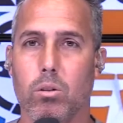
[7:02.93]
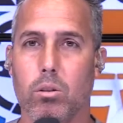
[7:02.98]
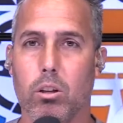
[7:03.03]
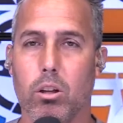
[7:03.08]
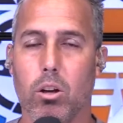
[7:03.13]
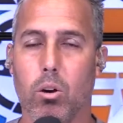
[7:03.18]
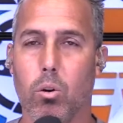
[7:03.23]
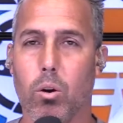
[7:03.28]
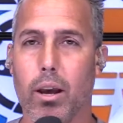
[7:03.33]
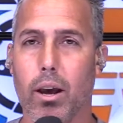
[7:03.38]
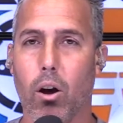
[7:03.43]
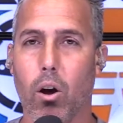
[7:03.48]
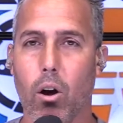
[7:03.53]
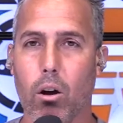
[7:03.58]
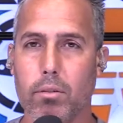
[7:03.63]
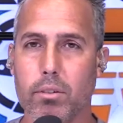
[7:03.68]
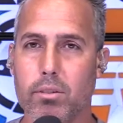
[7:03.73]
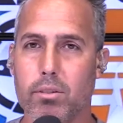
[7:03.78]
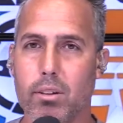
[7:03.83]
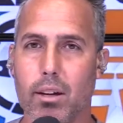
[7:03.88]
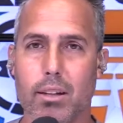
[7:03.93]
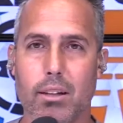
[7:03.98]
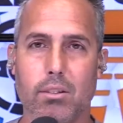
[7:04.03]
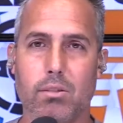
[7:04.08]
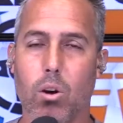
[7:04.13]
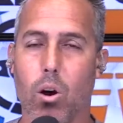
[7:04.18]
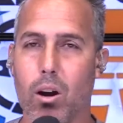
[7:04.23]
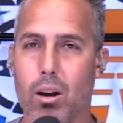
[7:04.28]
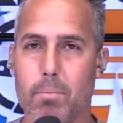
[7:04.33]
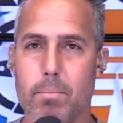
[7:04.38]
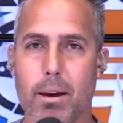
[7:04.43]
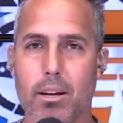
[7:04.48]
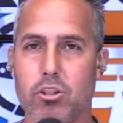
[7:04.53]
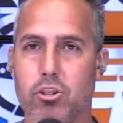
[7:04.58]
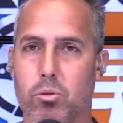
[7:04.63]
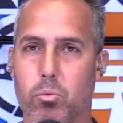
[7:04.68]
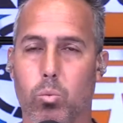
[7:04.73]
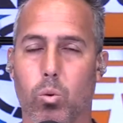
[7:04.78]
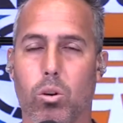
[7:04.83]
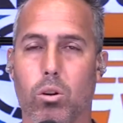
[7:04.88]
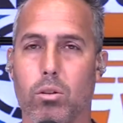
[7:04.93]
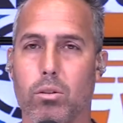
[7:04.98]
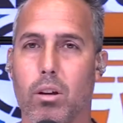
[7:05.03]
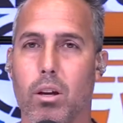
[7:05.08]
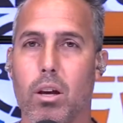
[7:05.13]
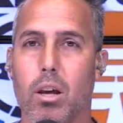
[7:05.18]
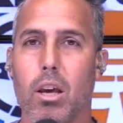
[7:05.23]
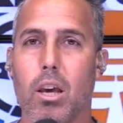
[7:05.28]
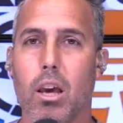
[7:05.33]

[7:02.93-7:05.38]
You know, all of a sudden it's automation world.